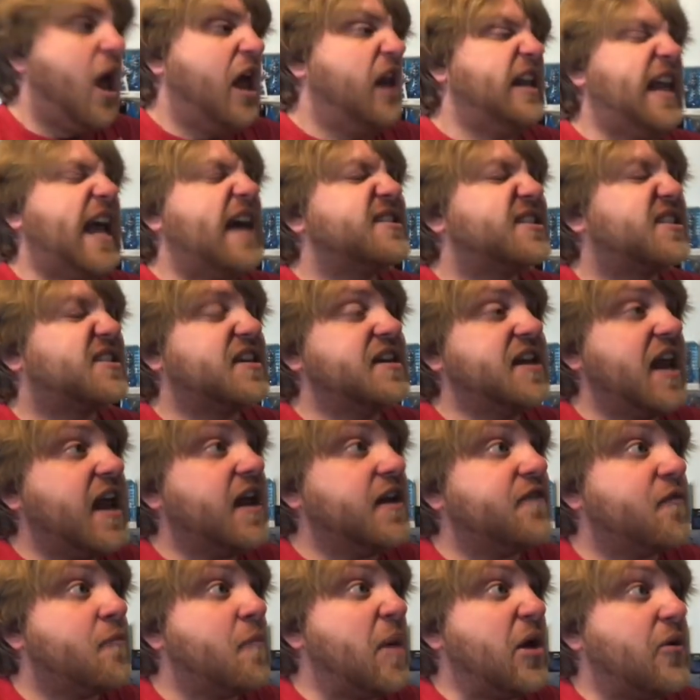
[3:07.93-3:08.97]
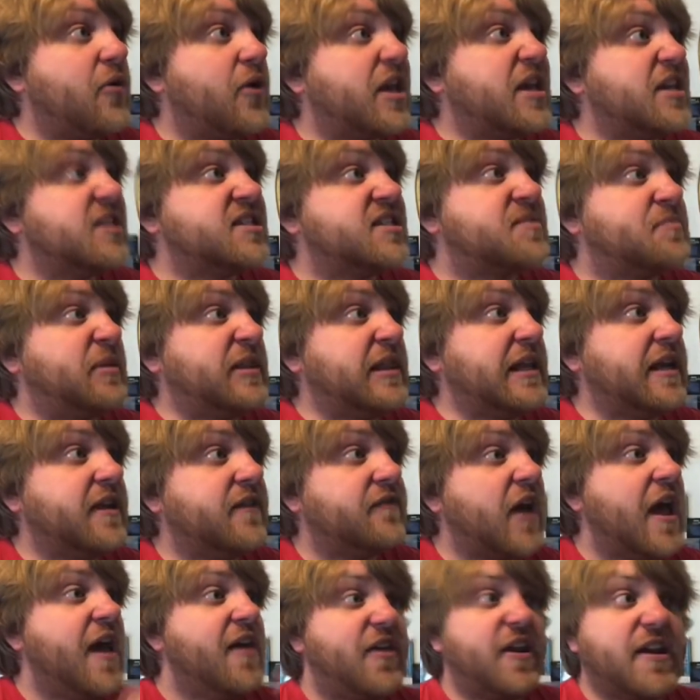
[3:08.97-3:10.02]
Yes, the Native Americans
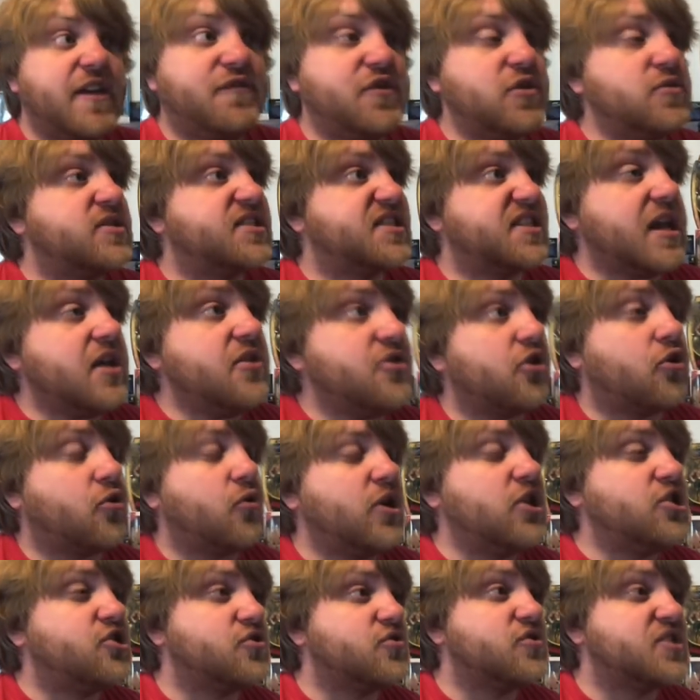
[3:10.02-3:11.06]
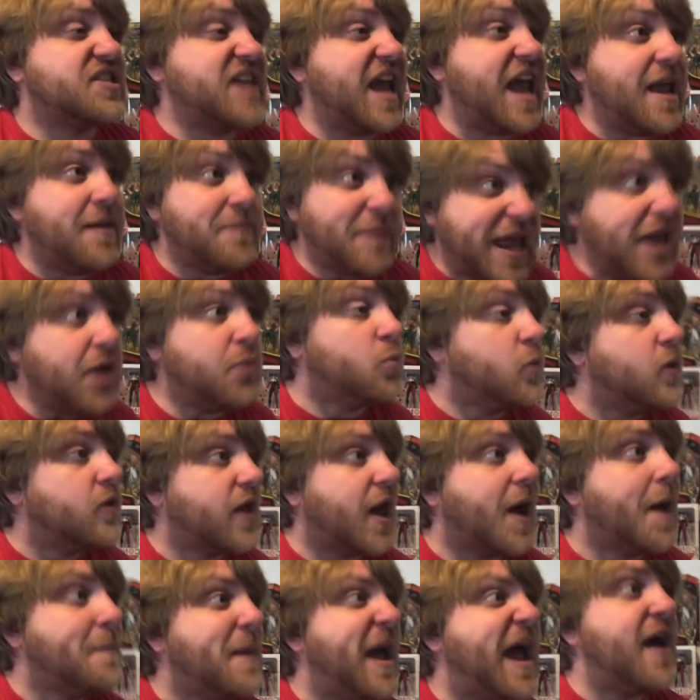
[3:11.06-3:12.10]
believe that if you say the creature's name, it will
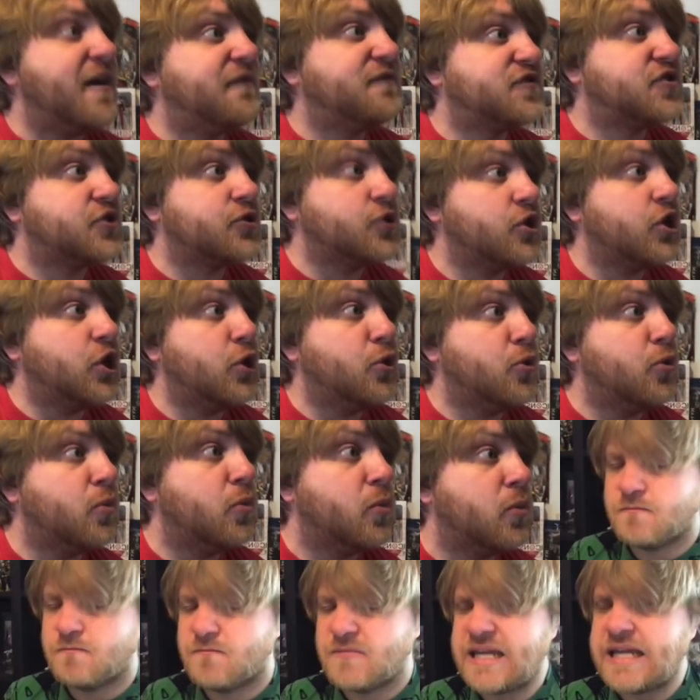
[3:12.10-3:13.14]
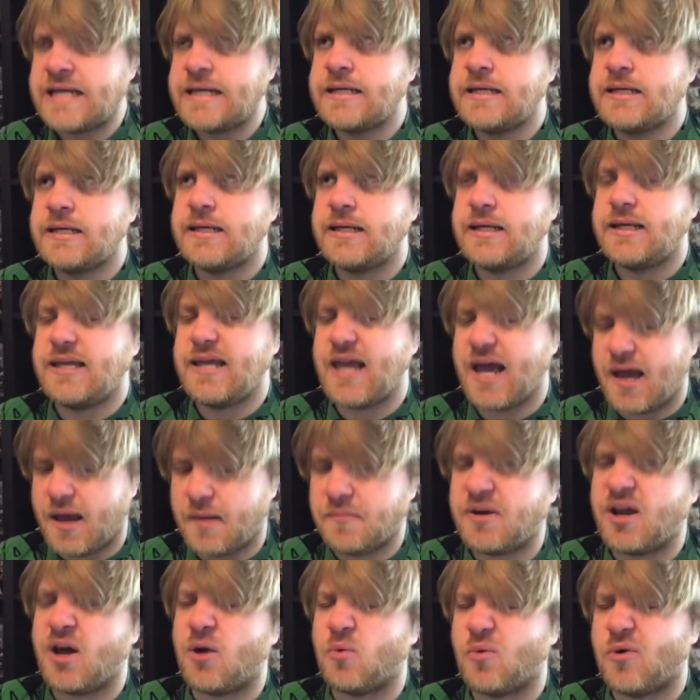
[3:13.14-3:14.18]
come after you. Yeah,
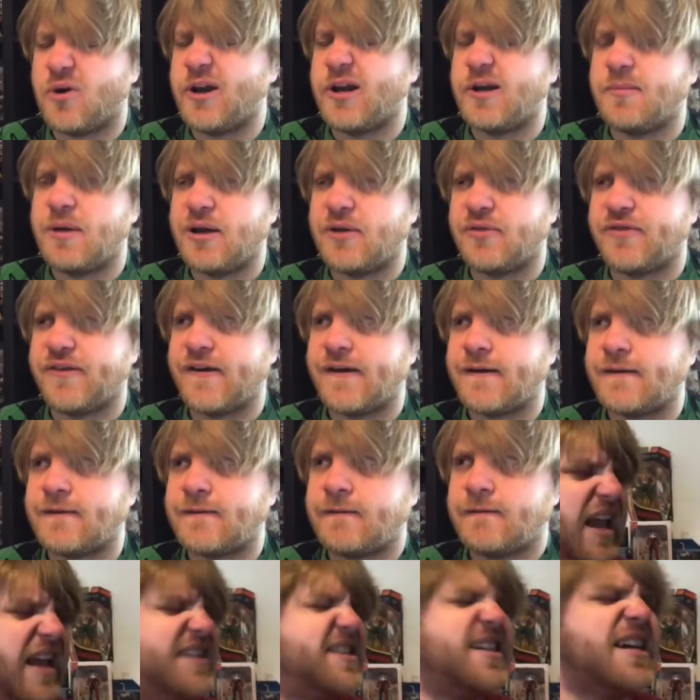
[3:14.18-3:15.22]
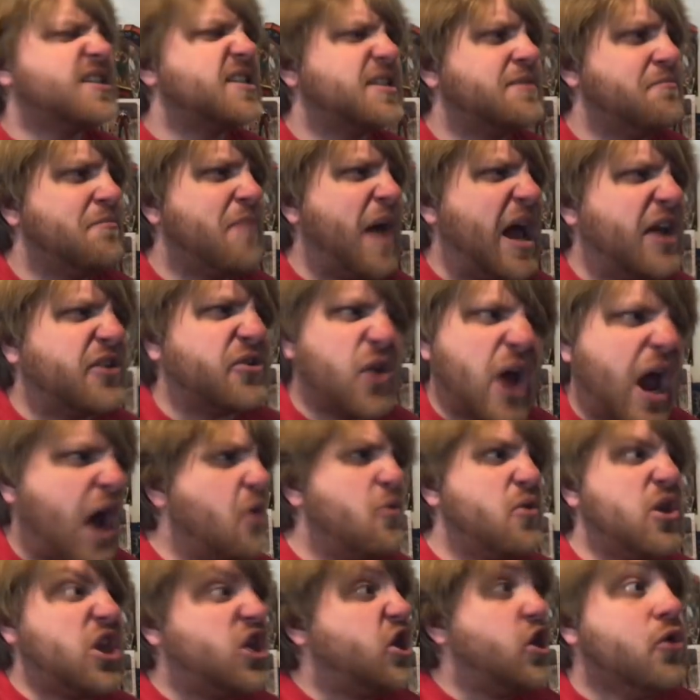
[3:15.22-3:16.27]
I'm not worried about that. It doesn't matter
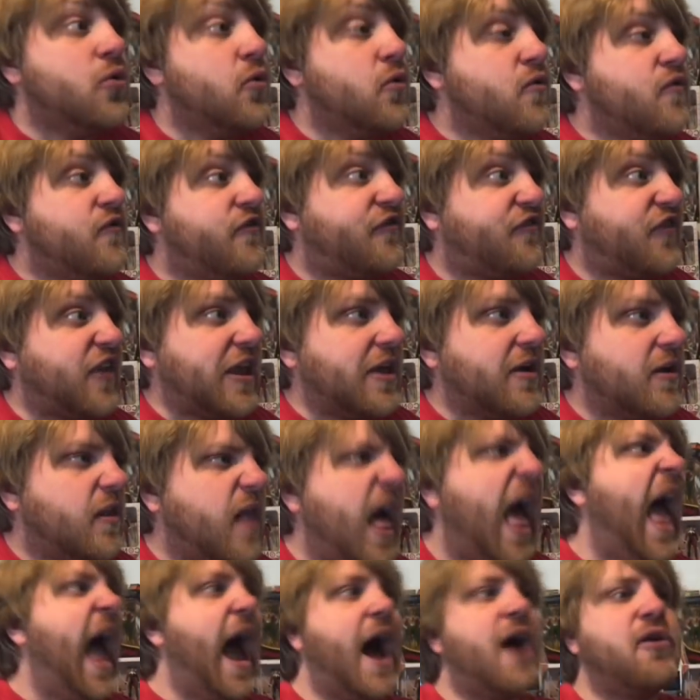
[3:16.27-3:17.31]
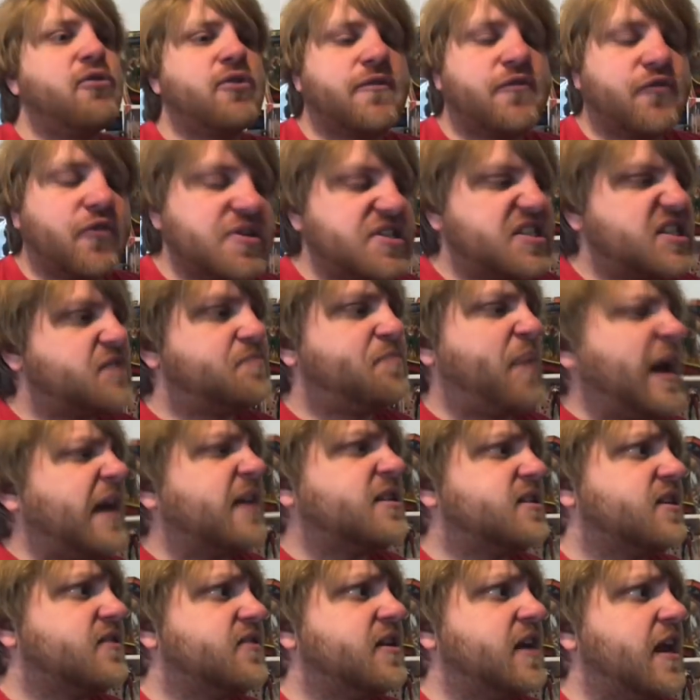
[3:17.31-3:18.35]
how you feel. Out of
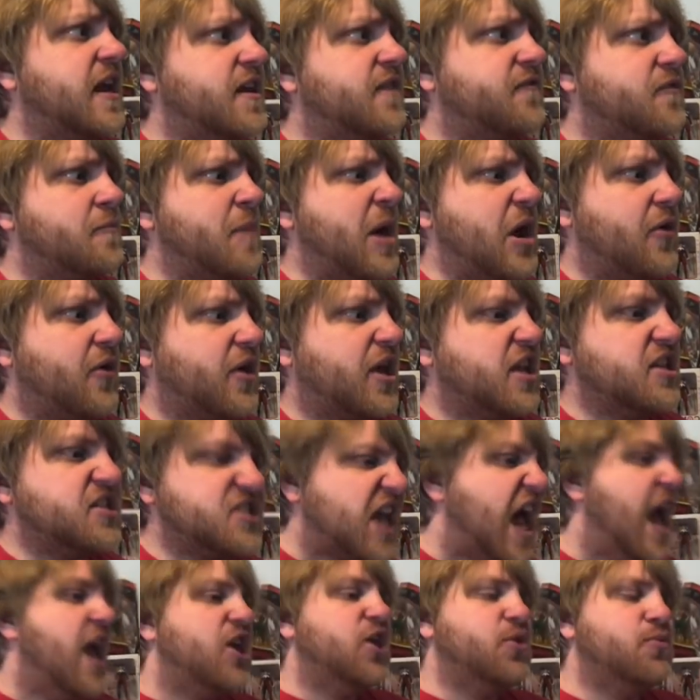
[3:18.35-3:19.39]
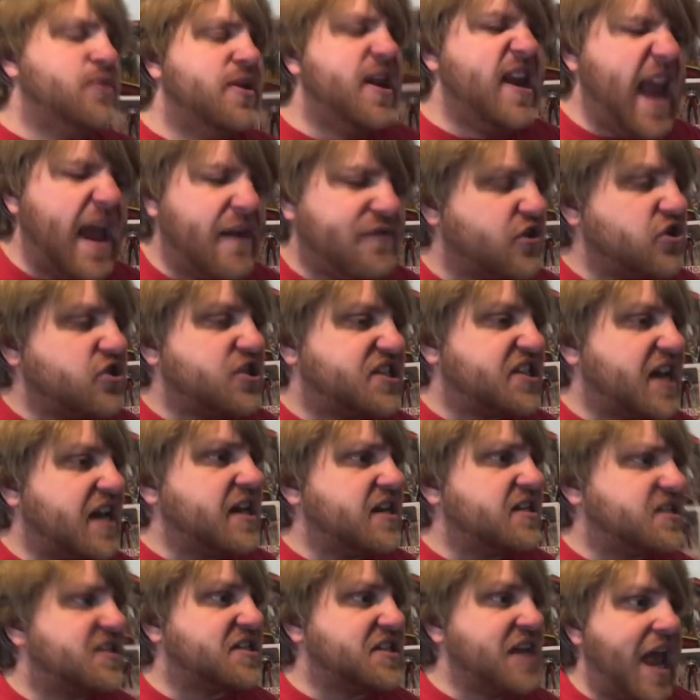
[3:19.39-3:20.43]
respect to the Native Americans, you never say
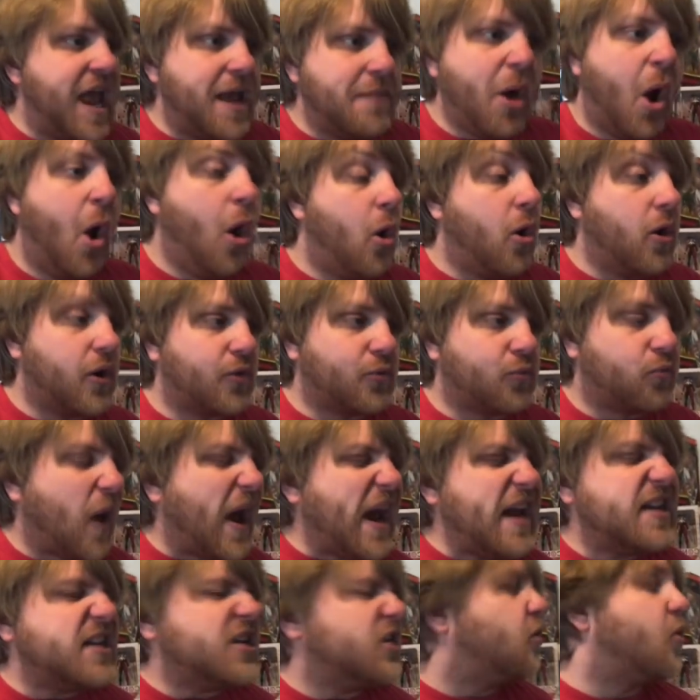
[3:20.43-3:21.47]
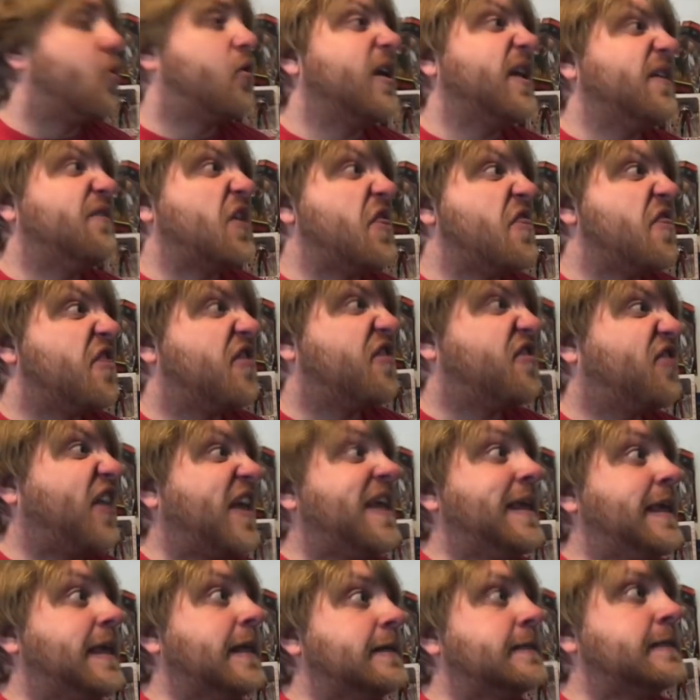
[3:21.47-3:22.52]
its name or write it or even
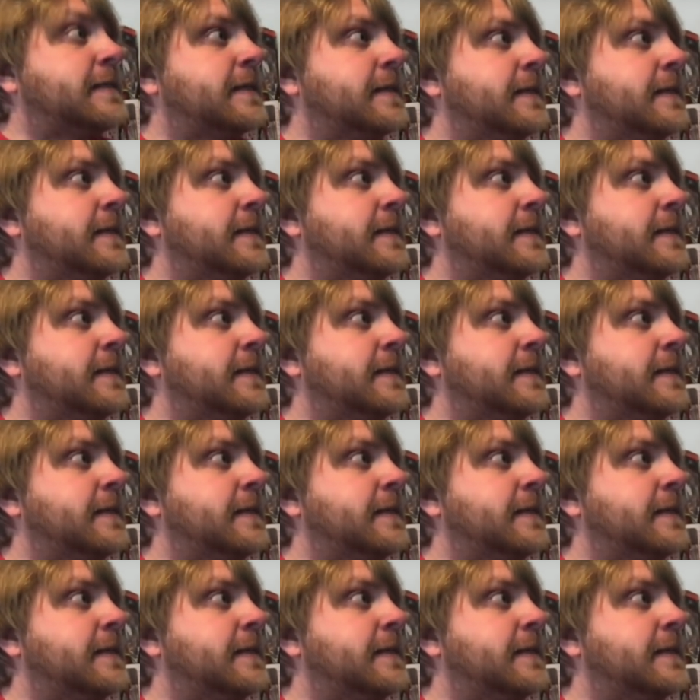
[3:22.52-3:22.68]
think it.